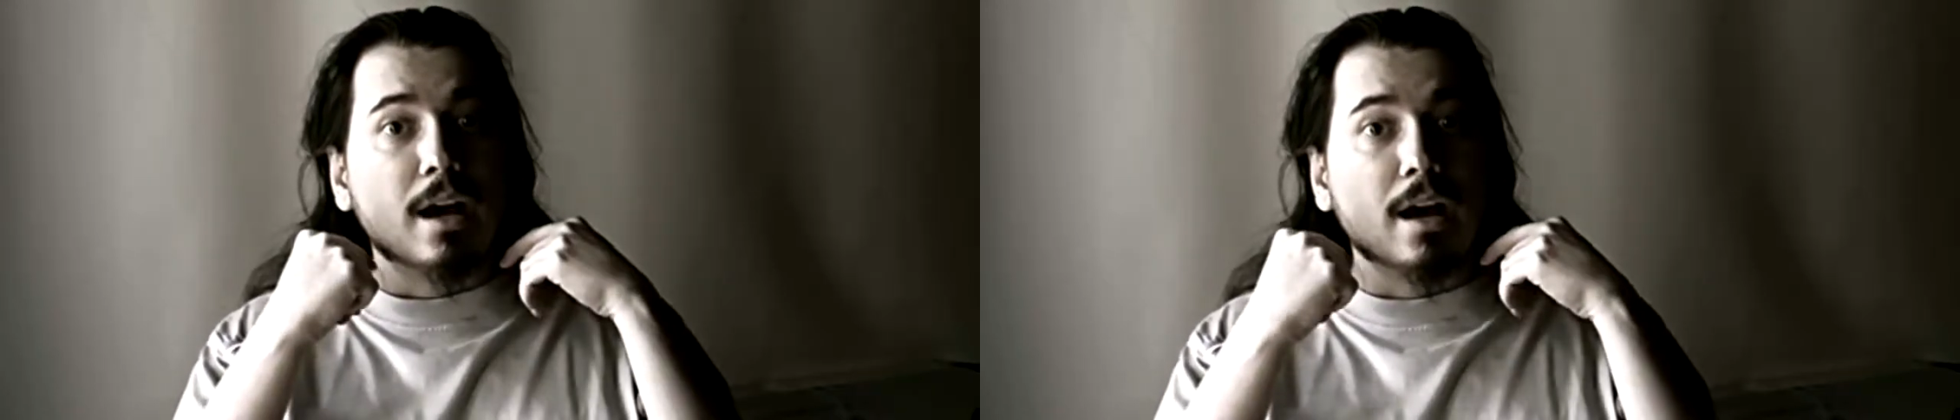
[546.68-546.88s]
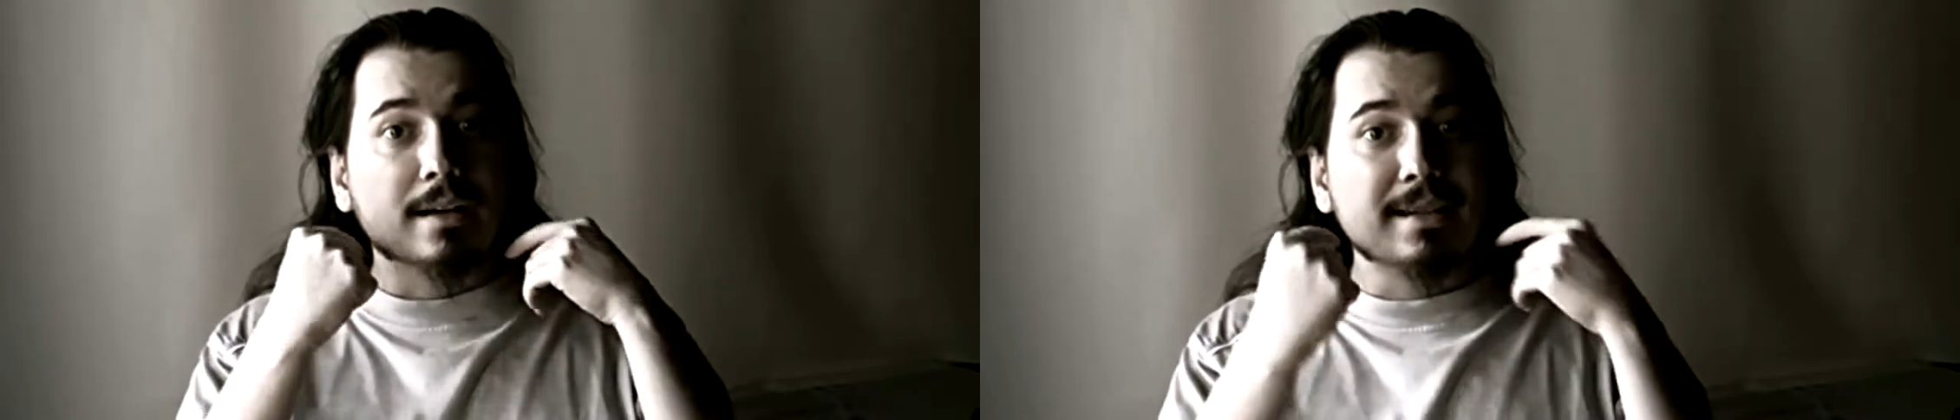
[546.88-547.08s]

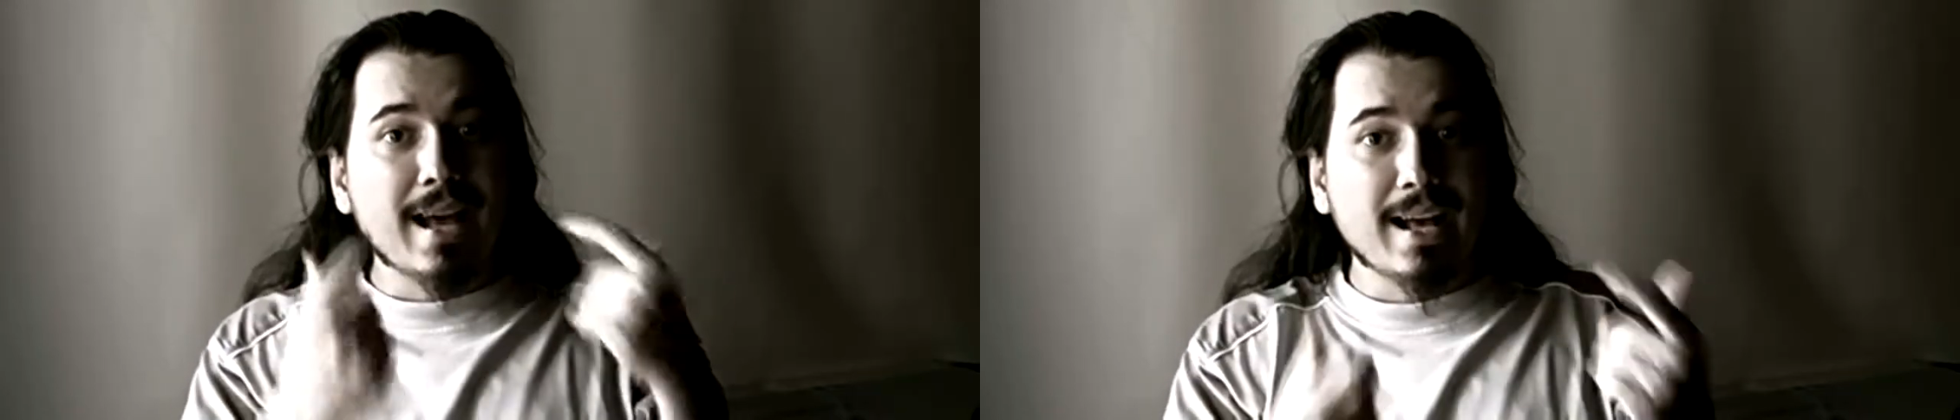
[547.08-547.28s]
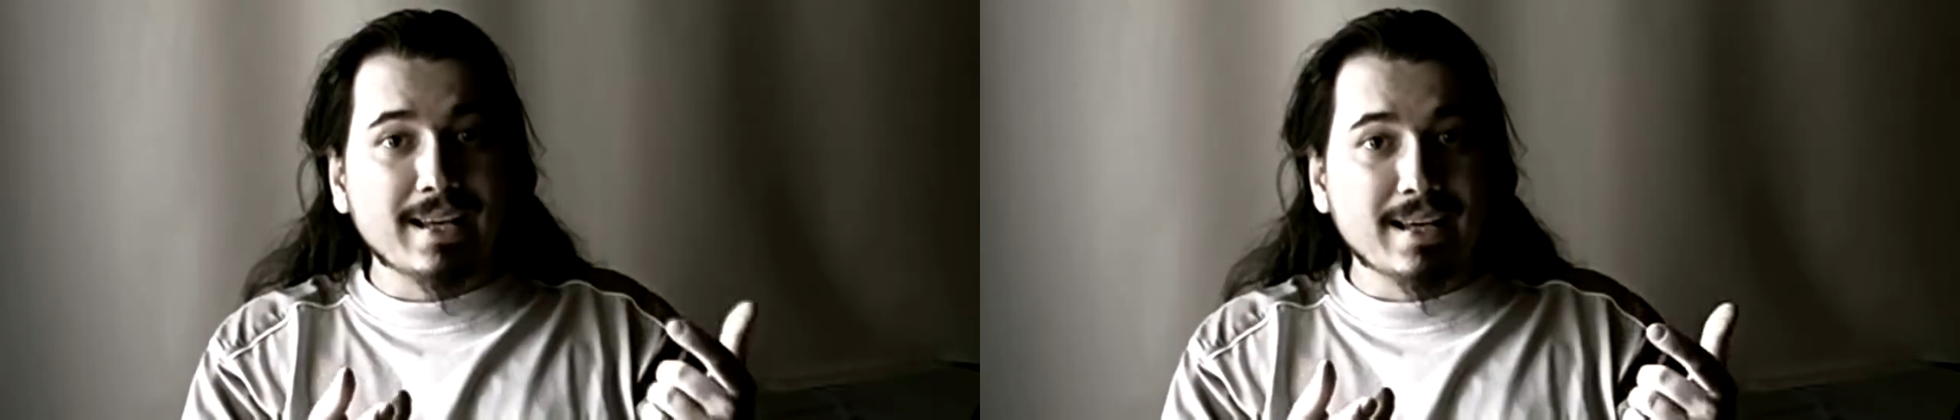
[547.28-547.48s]

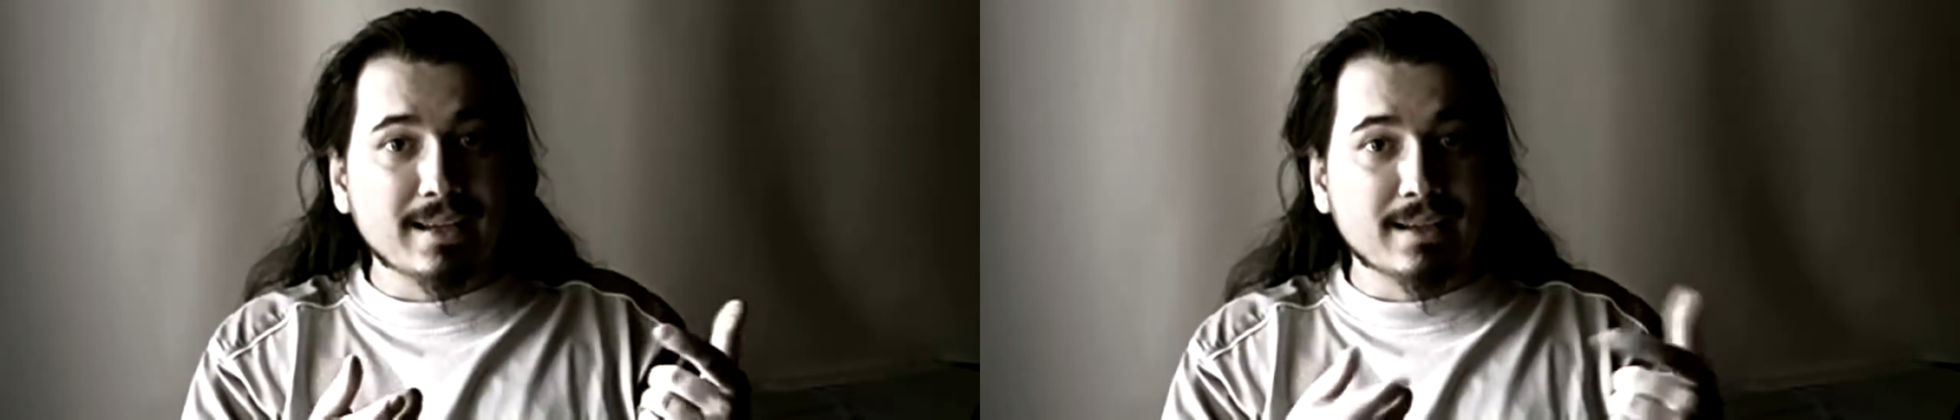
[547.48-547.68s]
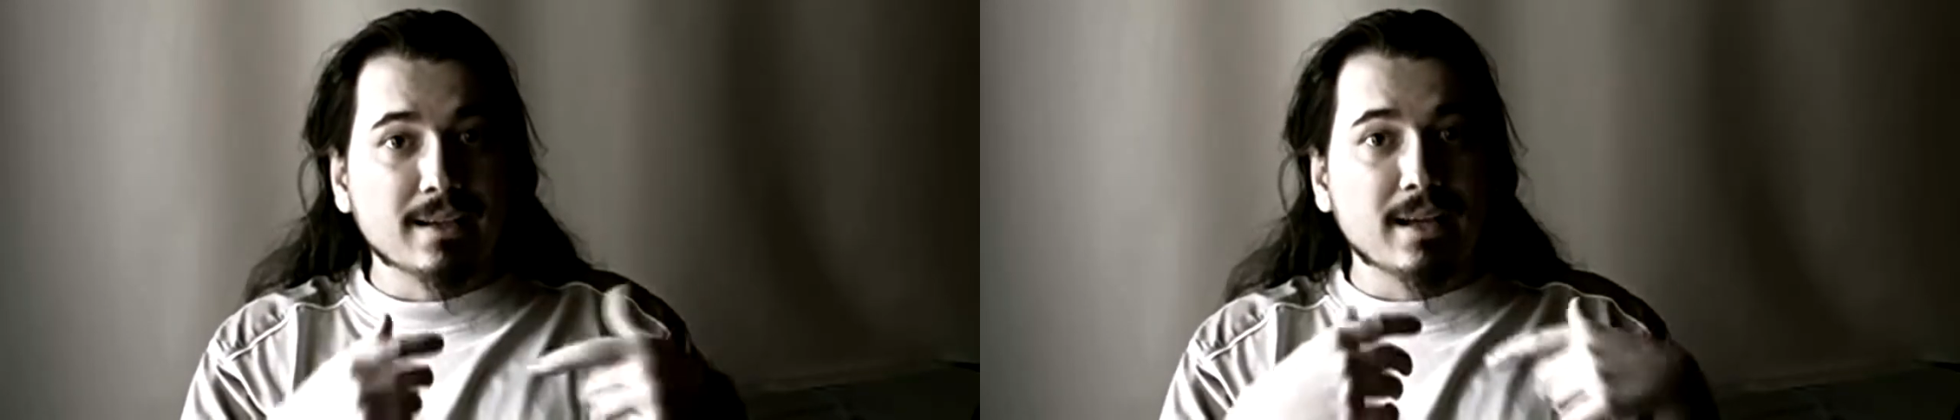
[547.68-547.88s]
attacking,
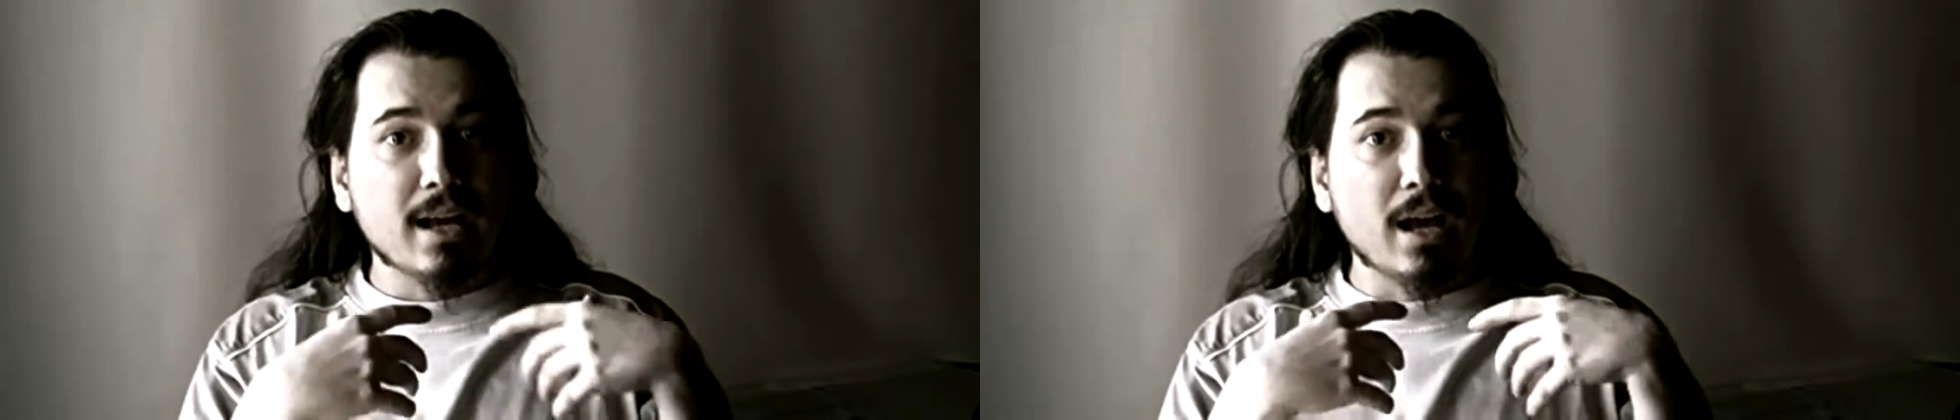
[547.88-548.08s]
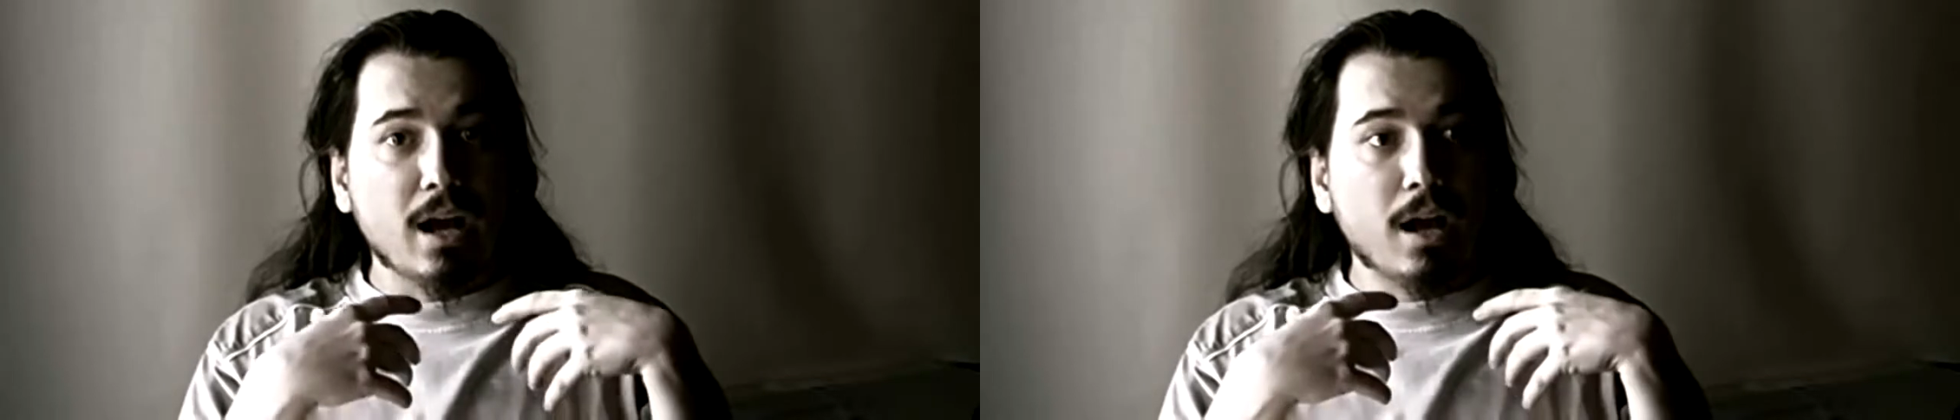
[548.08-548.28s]

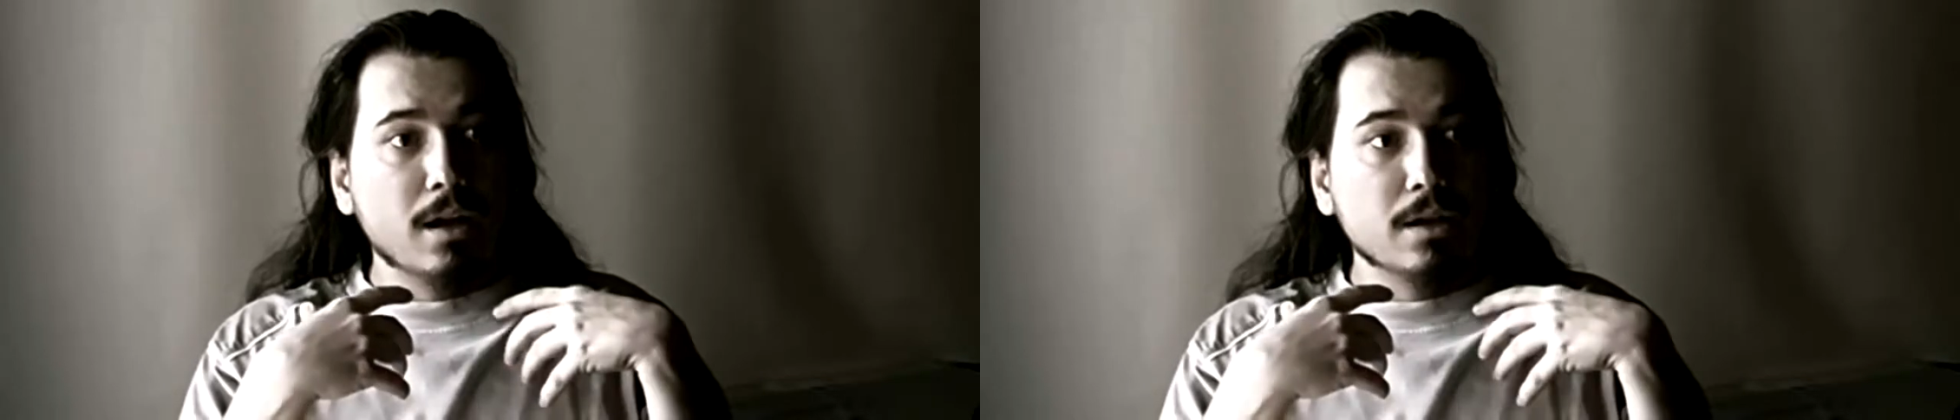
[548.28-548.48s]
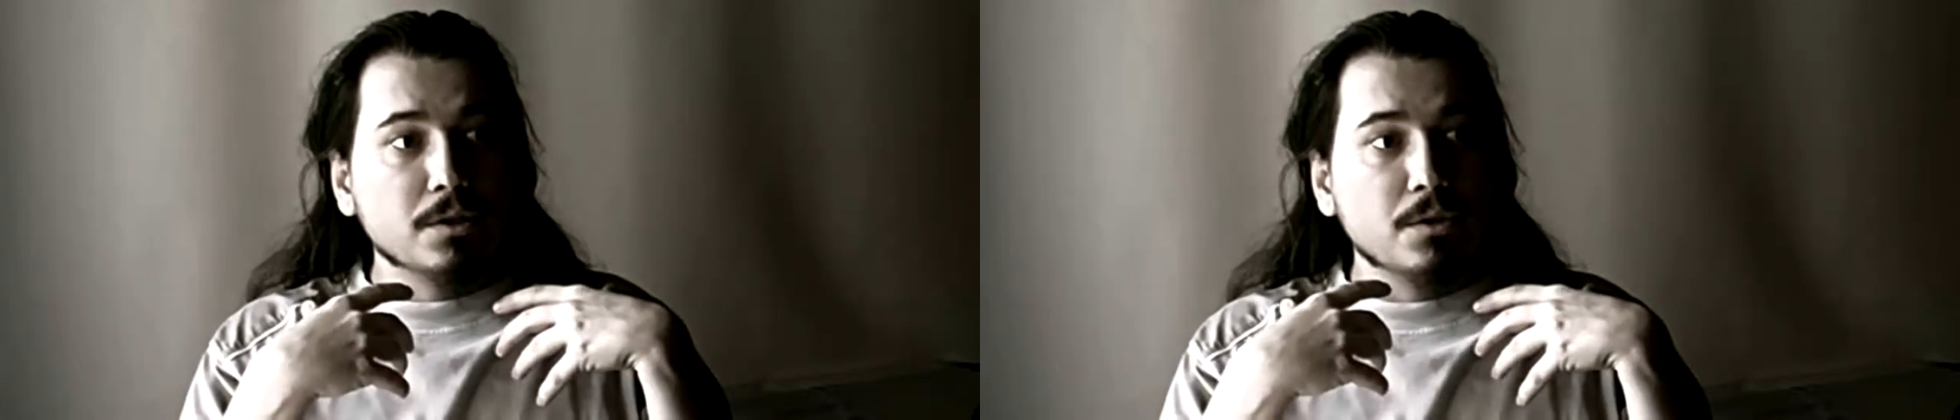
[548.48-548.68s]

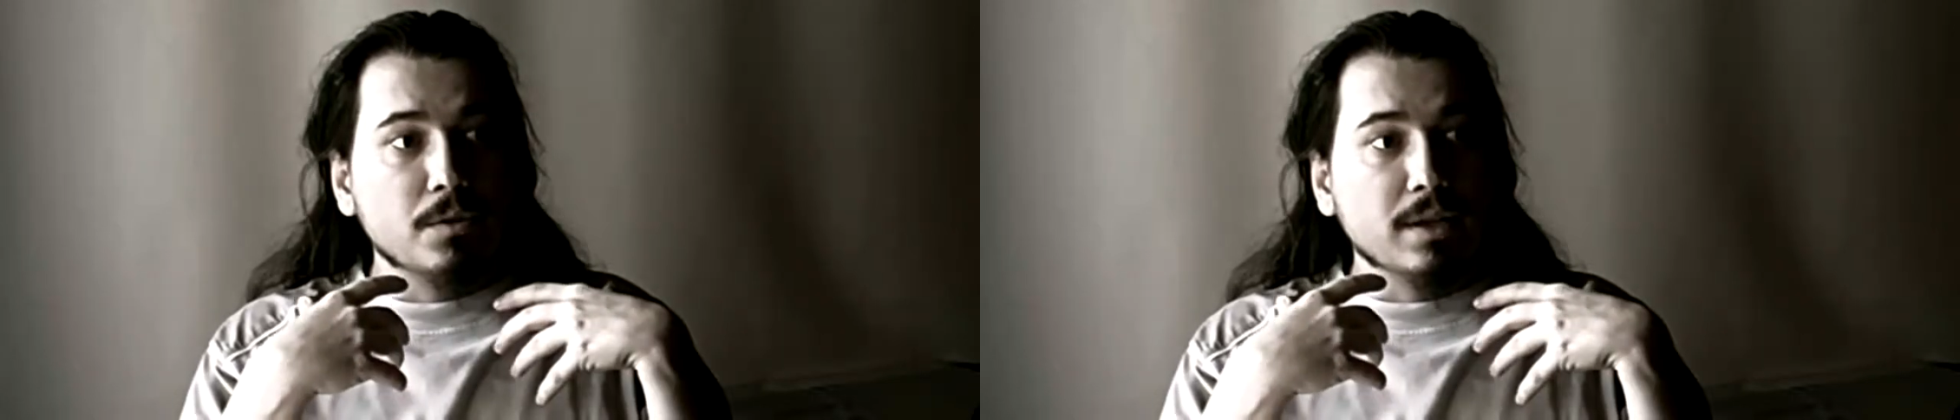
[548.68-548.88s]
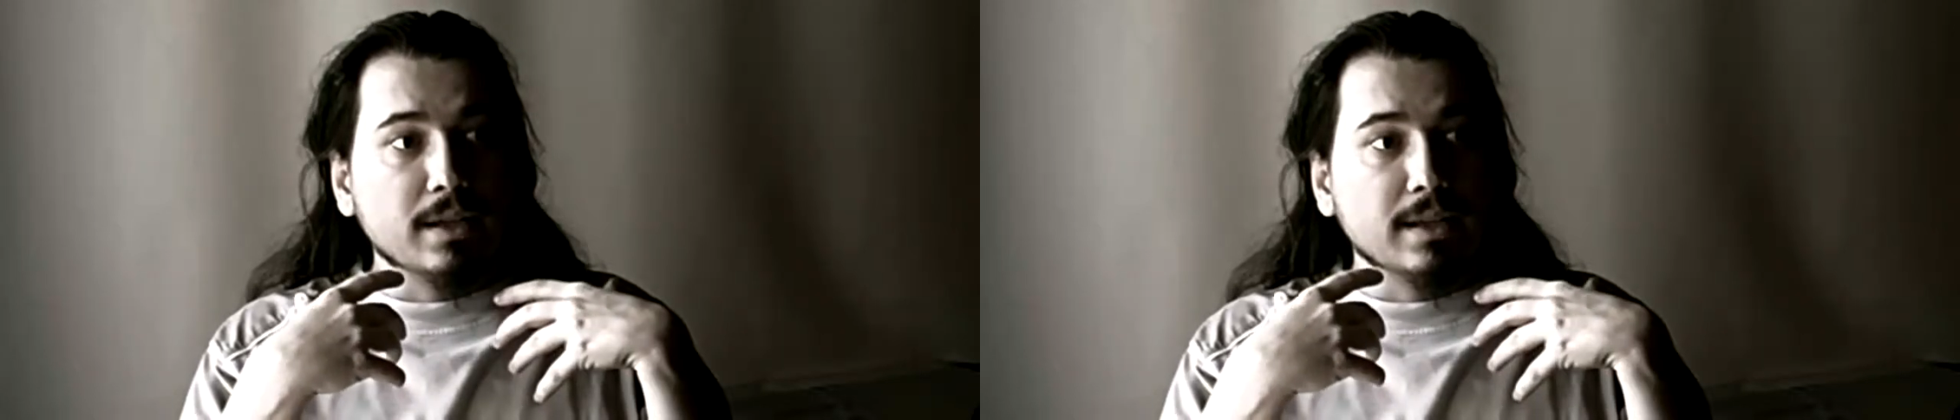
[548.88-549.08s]

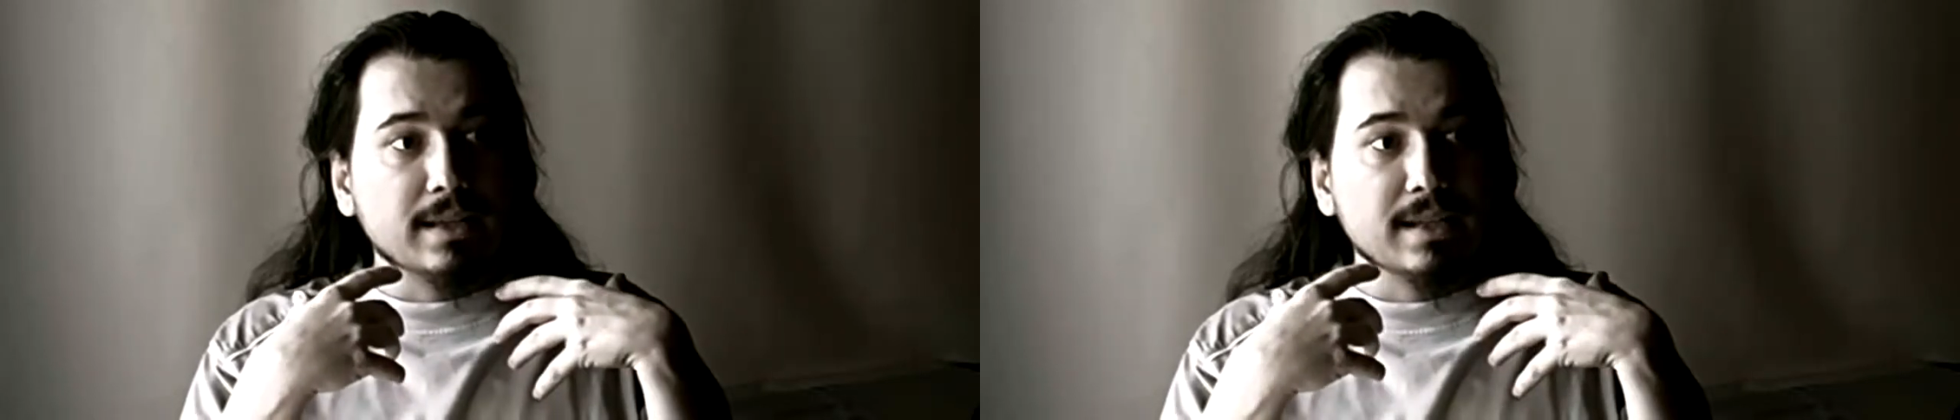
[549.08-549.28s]
doing